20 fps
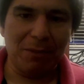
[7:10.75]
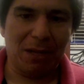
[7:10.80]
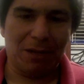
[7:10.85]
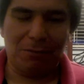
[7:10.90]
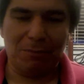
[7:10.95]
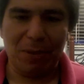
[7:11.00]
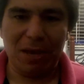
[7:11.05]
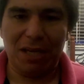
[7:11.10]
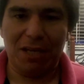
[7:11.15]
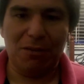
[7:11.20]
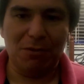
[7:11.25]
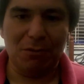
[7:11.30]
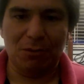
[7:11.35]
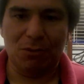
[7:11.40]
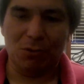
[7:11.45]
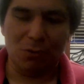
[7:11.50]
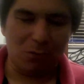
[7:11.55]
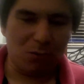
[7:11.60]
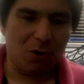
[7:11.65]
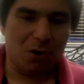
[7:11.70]
like
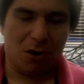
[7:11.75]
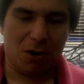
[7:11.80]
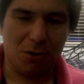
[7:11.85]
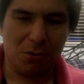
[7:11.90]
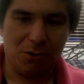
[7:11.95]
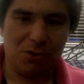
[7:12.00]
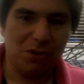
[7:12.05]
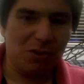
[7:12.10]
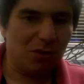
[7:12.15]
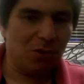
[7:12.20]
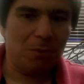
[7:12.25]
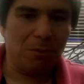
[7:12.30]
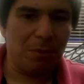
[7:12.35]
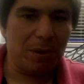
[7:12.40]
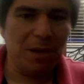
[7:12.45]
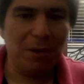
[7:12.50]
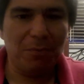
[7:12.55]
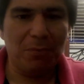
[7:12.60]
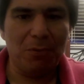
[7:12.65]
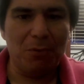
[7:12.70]

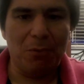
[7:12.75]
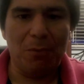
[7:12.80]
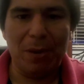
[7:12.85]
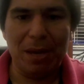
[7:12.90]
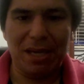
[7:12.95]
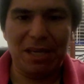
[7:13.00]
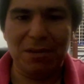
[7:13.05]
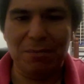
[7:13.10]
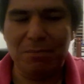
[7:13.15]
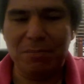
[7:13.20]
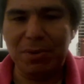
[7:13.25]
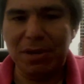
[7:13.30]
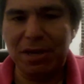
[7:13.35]
people making